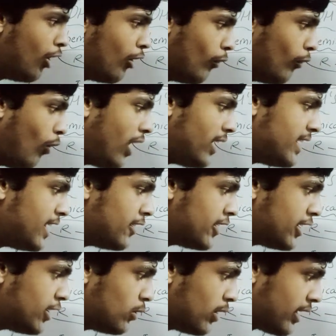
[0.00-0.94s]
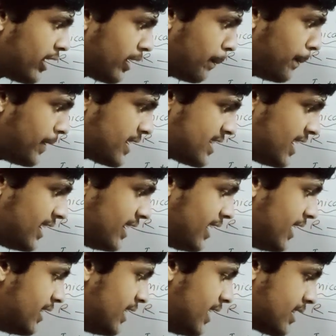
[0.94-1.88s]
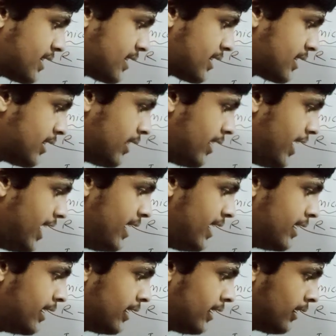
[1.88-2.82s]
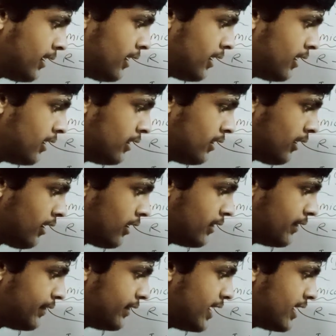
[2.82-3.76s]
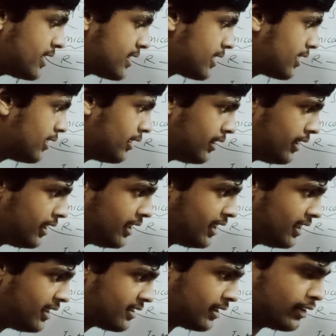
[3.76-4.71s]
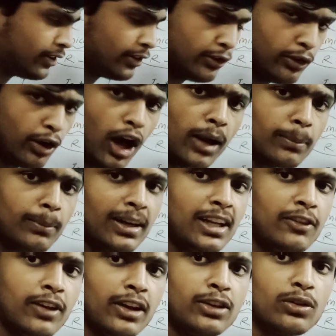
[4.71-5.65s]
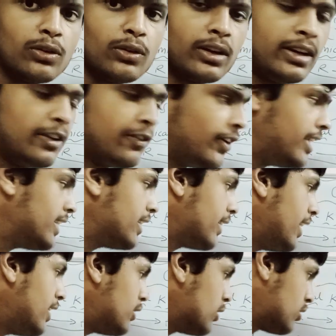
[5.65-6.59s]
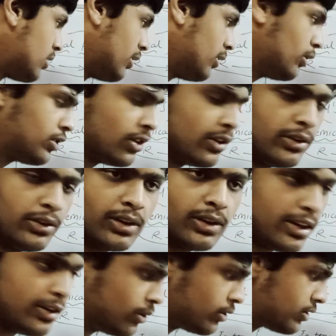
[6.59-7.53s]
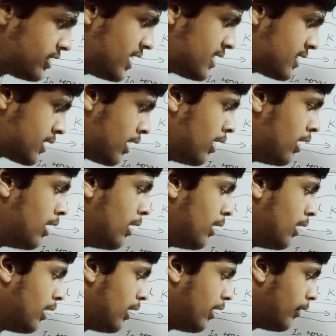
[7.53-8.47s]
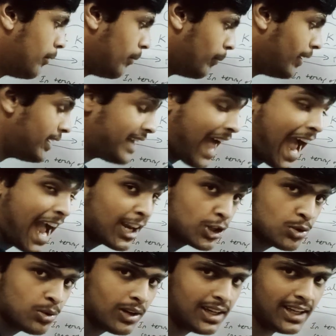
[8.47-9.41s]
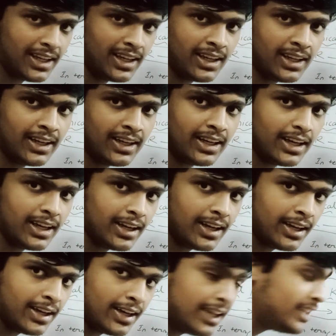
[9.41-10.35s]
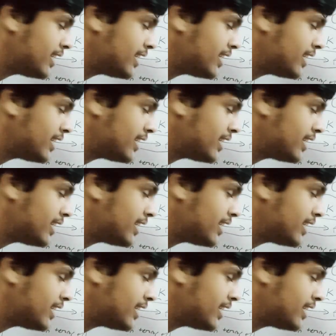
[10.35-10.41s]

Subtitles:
Whatever you are representing this rate, this is normally when you are defining rate, you can use this. But actually, in